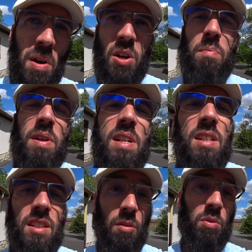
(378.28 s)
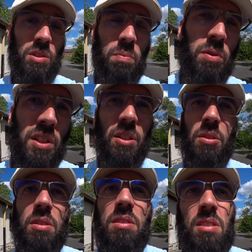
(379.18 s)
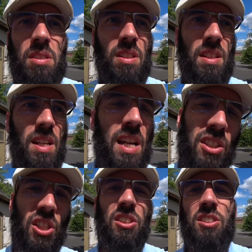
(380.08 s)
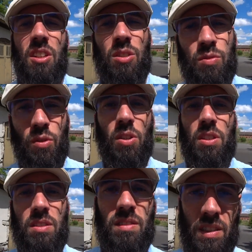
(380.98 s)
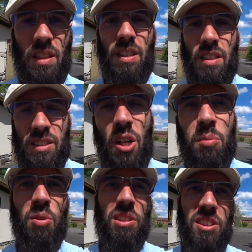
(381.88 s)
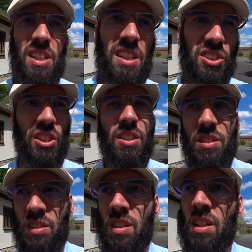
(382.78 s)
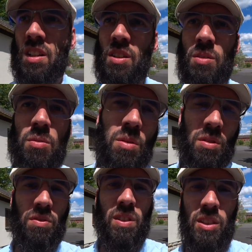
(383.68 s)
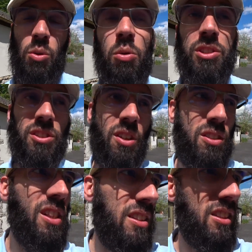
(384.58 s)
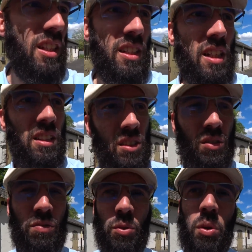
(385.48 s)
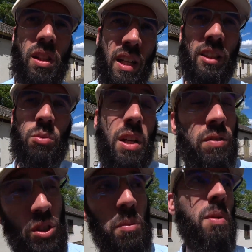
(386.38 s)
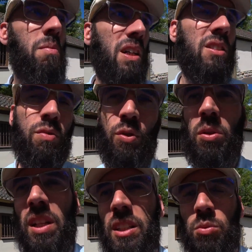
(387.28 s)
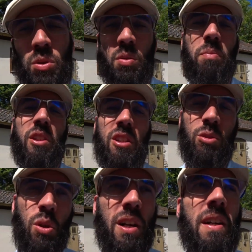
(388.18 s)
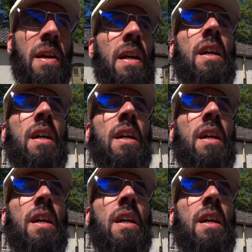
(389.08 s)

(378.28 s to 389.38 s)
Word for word: my opinion, that was a pretty good engine start for a carbureted engine with a cold start, let's say. The fuel lines, we have to keep in mind, the fuel lines were completely dry.